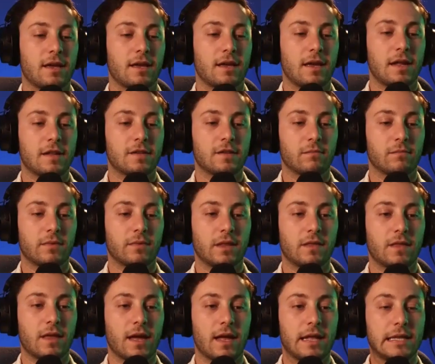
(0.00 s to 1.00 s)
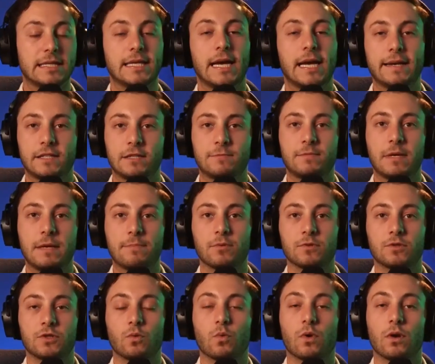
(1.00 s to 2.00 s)
It's something that entices people
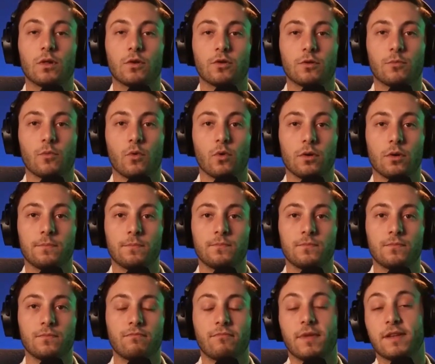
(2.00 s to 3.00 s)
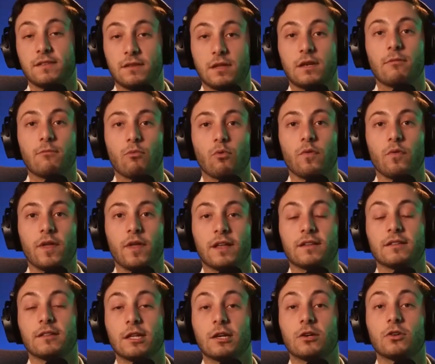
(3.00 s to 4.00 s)
to want to learn more. That's the number one thing is
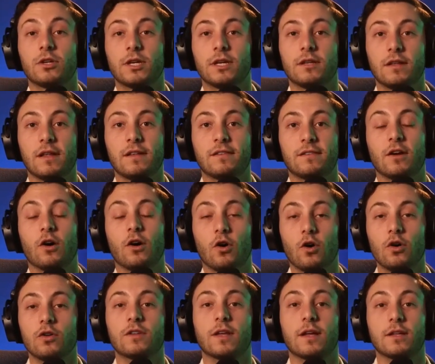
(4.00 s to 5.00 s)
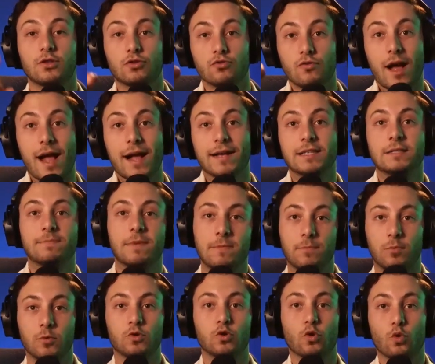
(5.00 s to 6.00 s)
literally it's a hook that drags
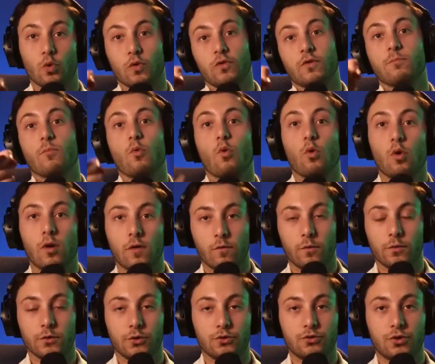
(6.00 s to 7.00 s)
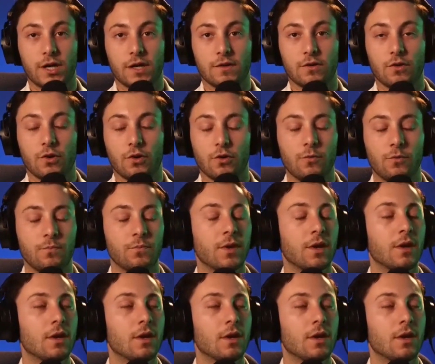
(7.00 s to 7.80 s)
people towards more of what you're trying to do.